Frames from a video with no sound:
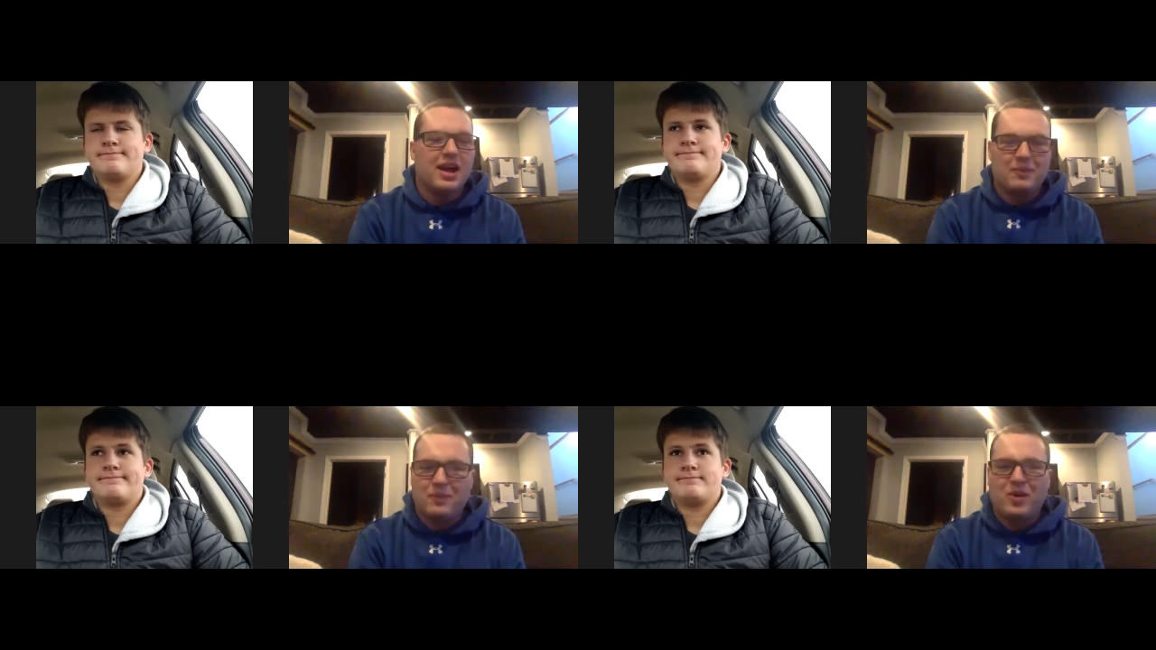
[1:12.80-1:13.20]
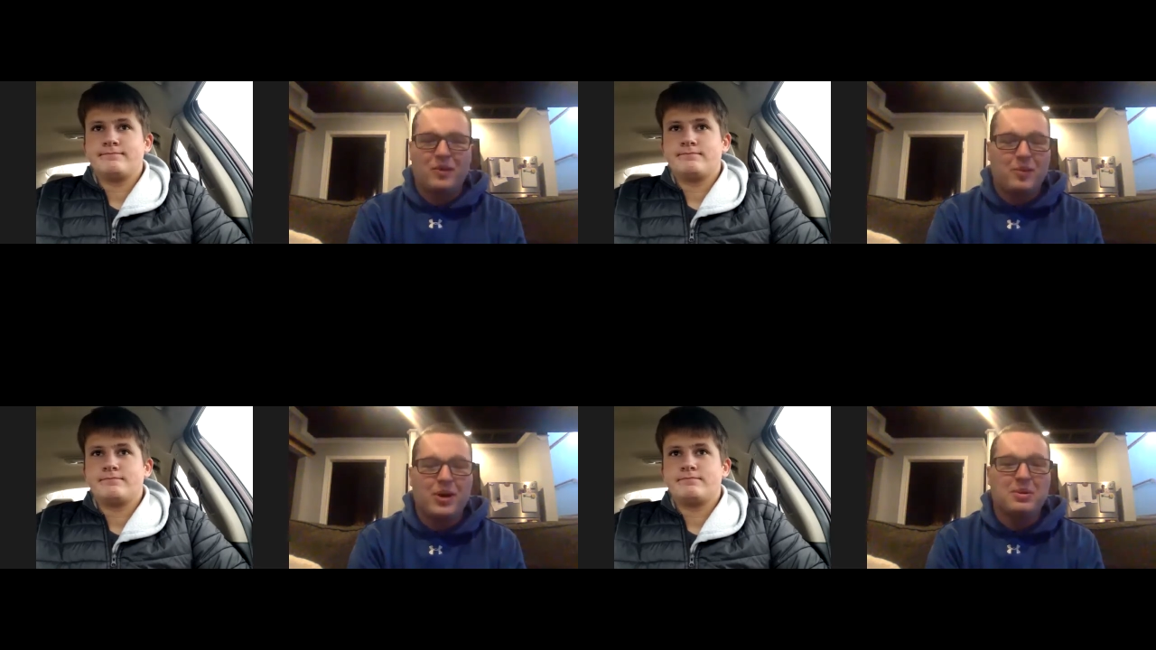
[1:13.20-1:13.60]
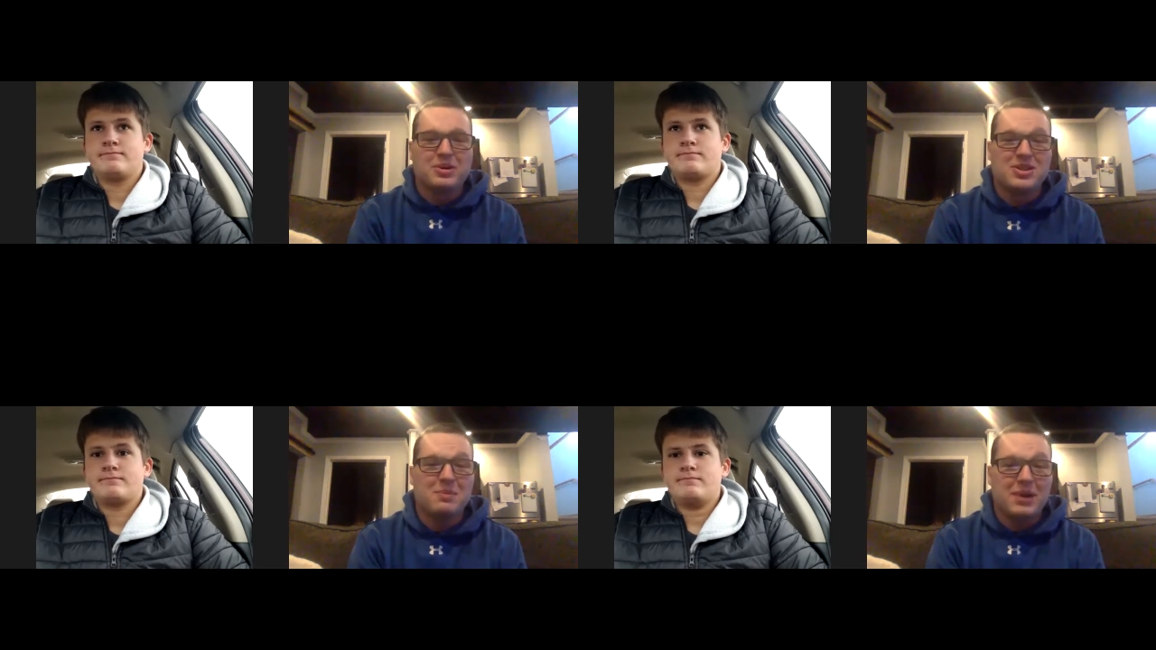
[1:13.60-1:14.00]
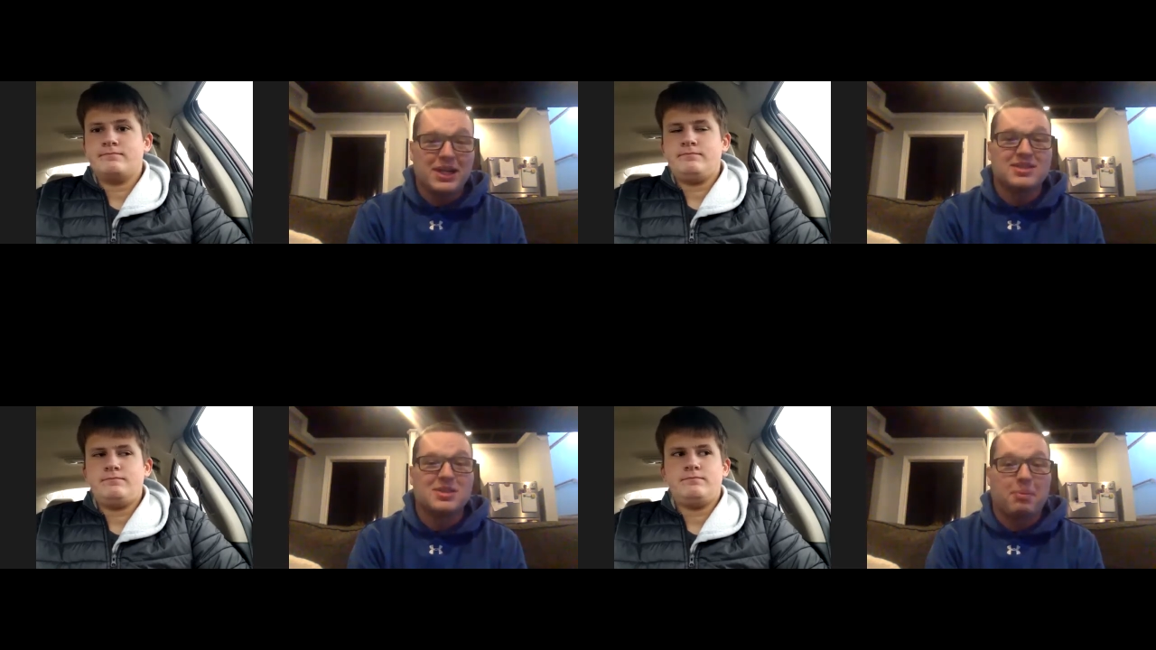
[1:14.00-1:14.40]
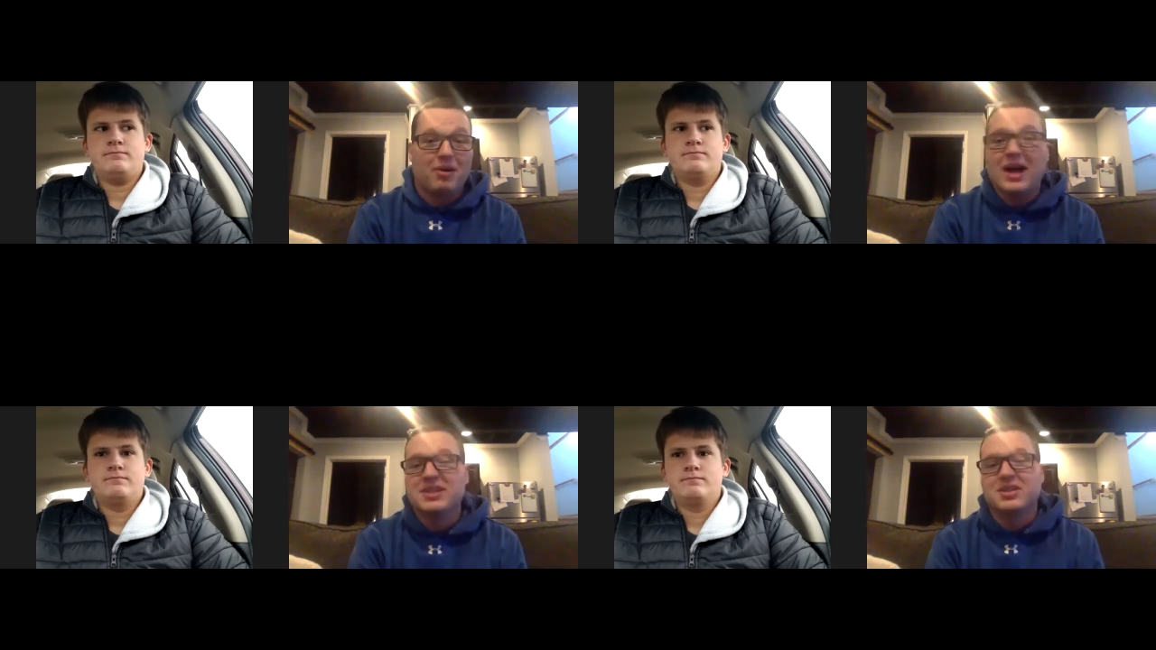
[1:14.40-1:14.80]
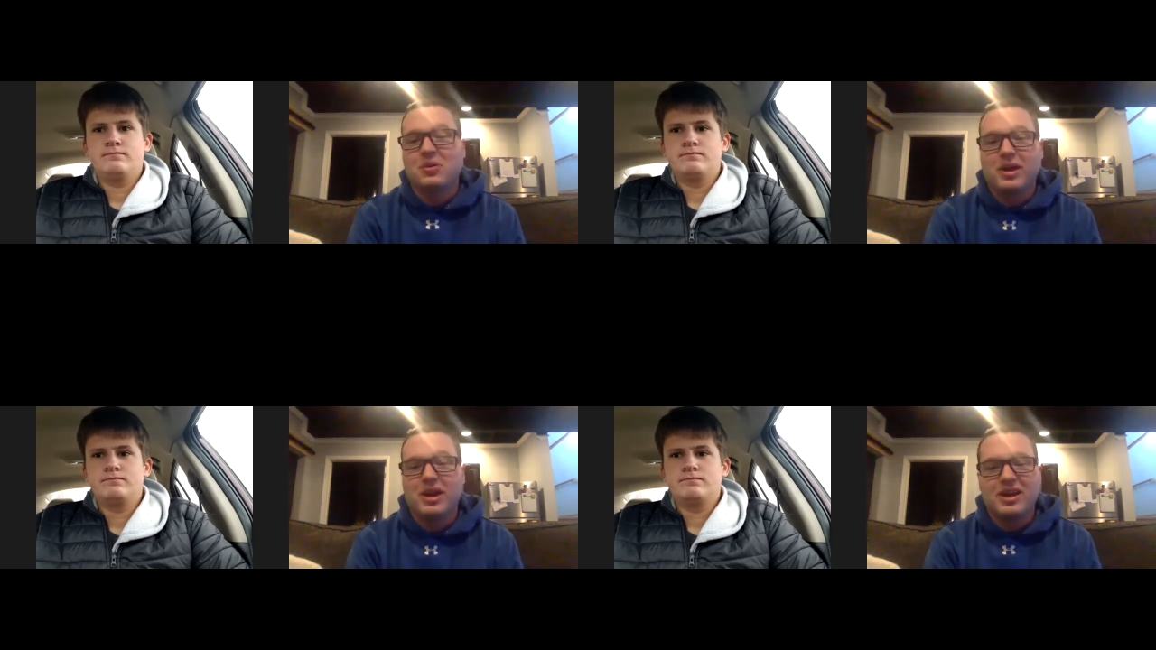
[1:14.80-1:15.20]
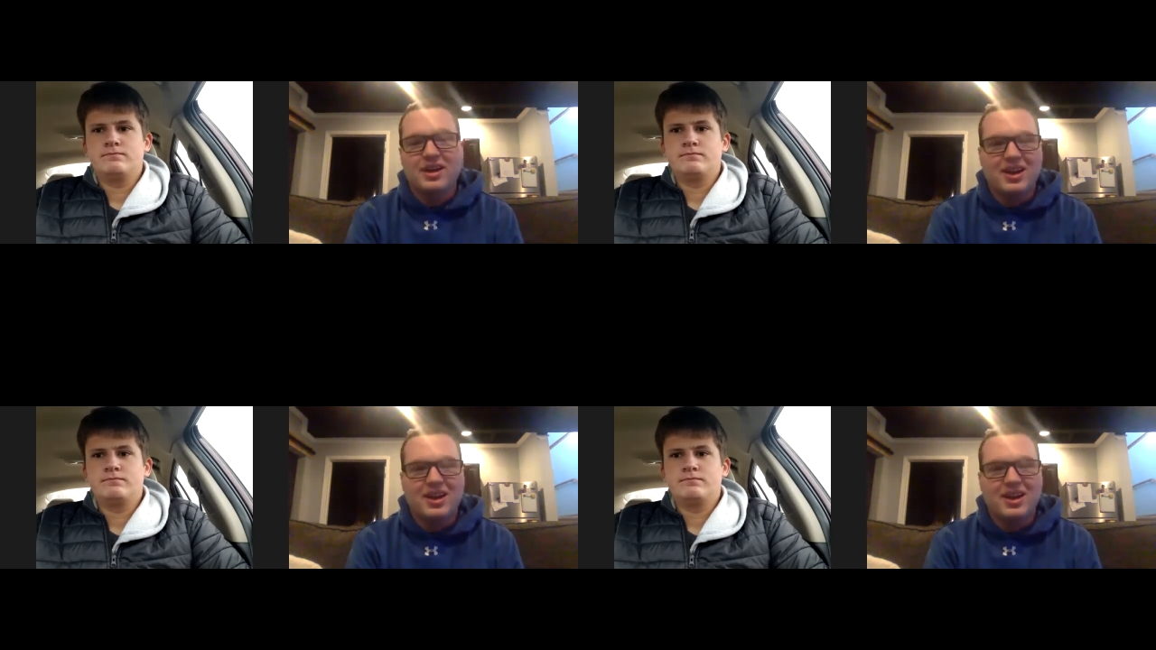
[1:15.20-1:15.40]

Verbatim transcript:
Speaker 1: and pretty much the biggest surprise of the week.